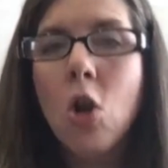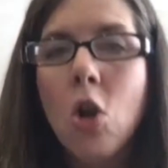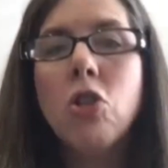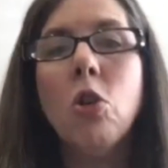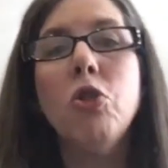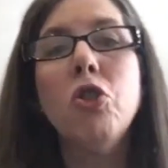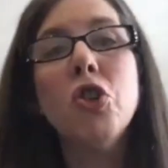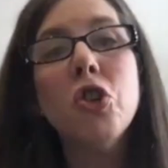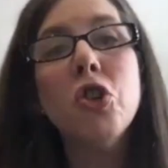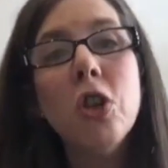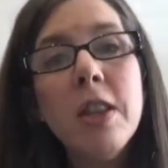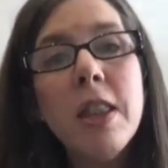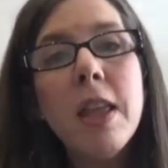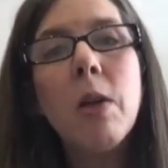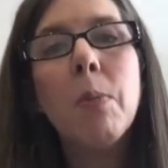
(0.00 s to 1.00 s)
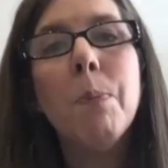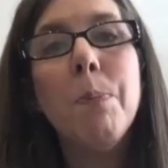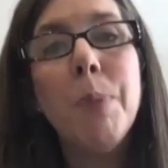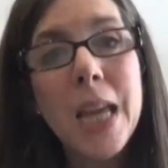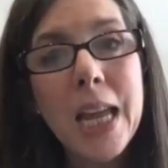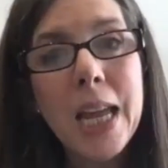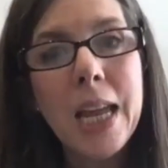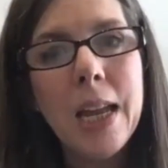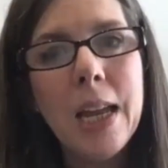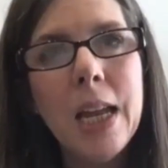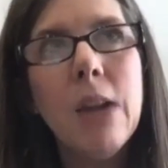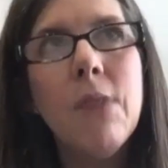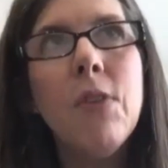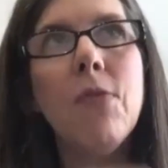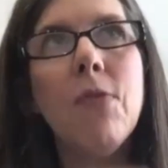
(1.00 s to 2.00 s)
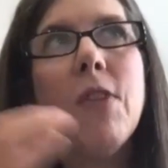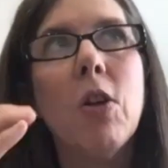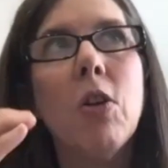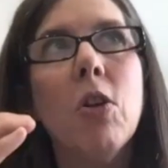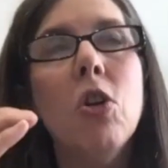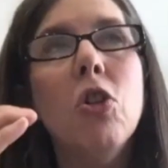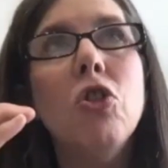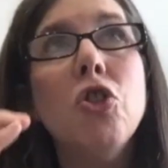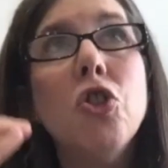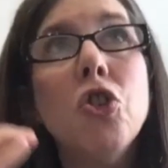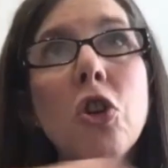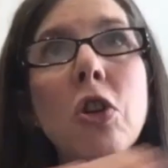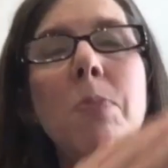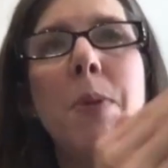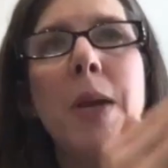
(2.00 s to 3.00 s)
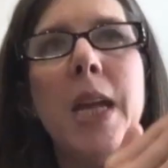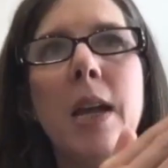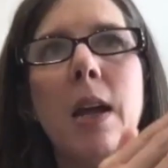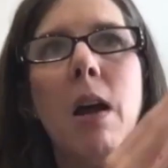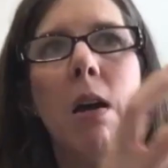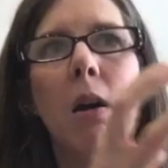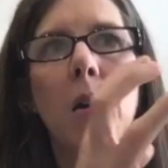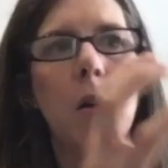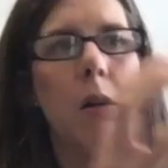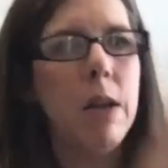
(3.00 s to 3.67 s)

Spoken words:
So, even if there should be a